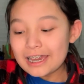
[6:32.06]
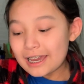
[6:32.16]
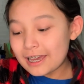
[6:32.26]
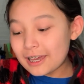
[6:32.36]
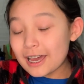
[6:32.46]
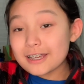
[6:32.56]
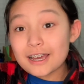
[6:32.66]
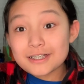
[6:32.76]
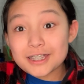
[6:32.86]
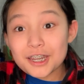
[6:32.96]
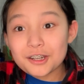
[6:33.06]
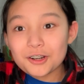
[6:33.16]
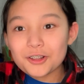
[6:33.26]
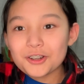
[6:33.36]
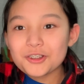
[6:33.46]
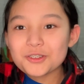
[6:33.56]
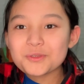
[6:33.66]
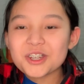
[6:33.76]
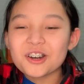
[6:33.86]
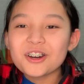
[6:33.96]
I said earlier in this
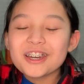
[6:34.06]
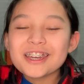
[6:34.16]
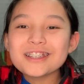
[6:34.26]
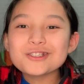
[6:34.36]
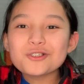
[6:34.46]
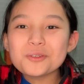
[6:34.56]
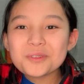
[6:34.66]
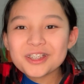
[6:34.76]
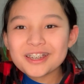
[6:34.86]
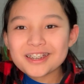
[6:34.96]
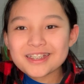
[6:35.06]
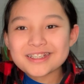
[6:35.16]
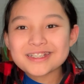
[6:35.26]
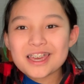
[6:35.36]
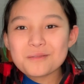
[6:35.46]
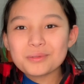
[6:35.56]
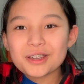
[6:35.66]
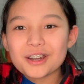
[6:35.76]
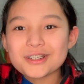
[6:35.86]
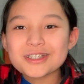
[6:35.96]
video, he's normally a cassette
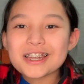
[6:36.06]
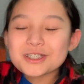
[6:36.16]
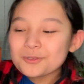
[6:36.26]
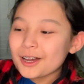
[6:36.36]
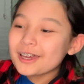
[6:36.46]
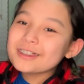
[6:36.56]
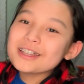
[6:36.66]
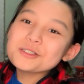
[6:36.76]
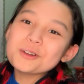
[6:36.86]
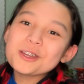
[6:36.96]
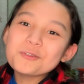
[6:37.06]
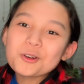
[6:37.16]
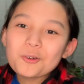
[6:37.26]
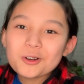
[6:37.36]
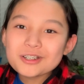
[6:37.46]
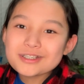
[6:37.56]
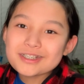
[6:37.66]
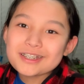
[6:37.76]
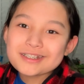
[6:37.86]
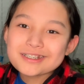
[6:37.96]
player, so that's why he records
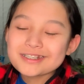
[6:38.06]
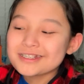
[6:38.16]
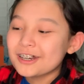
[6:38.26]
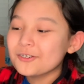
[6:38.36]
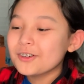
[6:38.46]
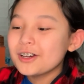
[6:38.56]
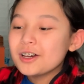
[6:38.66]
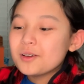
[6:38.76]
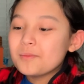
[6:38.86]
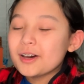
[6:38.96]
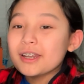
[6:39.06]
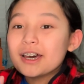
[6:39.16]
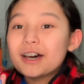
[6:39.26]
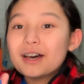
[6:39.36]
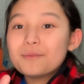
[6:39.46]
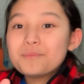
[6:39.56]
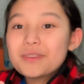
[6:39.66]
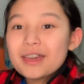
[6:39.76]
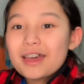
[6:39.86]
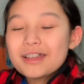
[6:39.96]
things and stuff. But
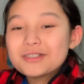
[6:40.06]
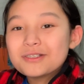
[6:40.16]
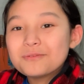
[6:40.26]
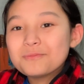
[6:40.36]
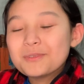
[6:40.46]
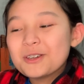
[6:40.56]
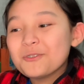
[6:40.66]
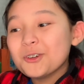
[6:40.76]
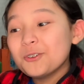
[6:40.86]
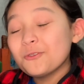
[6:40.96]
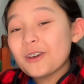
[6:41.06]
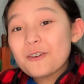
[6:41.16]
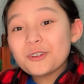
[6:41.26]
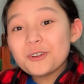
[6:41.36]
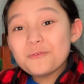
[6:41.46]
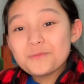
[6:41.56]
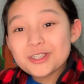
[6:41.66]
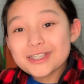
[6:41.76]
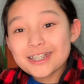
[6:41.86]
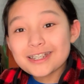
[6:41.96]
if you've ever
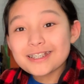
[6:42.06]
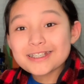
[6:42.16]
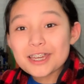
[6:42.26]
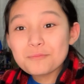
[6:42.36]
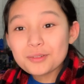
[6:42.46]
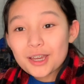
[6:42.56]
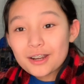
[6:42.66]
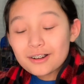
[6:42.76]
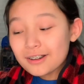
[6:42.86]
seen a cassette player,